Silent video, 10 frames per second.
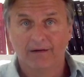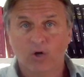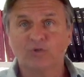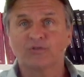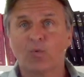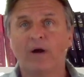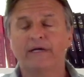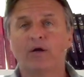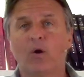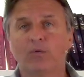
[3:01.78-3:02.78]
Who's the one
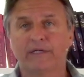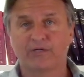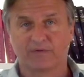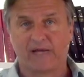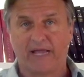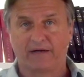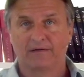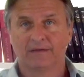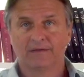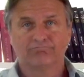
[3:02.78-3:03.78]
and only creator?
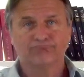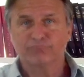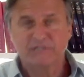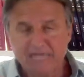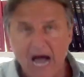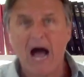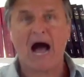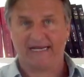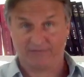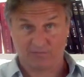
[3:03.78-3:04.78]

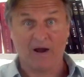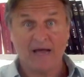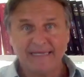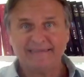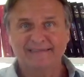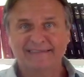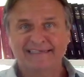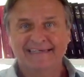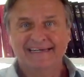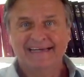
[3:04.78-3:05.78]
God, right?
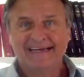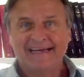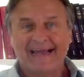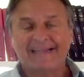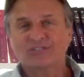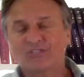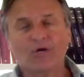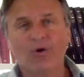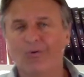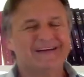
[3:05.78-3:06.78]
And
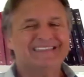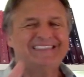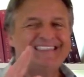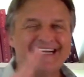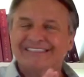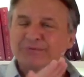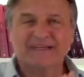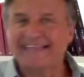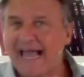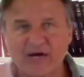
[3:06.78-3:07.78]
so, just
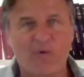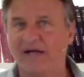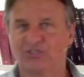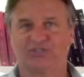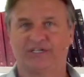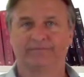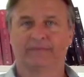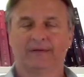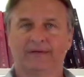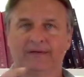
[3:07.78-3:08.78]
with that question,
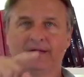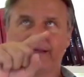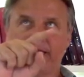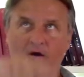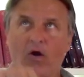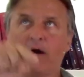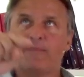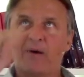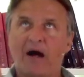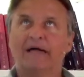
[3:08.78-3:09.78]
can our
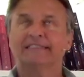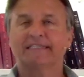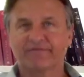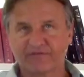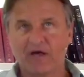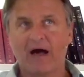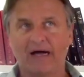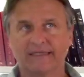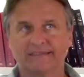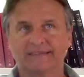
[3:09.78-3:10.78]
positive
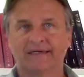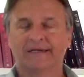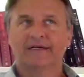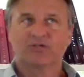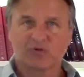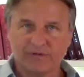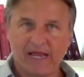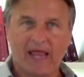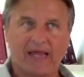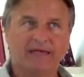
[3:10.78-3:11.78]
thoughts
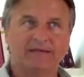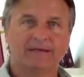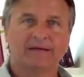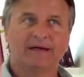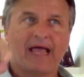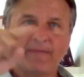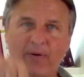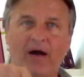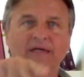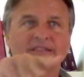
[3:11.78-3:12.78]
create a
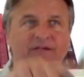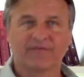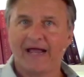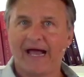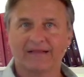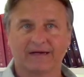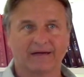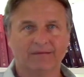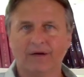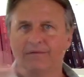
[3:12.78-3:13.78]
positive reality?
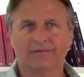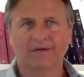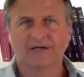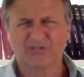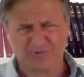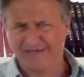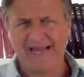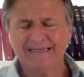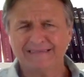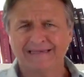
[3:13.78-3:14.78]
Well,
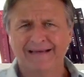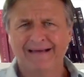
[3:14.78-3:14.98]
create?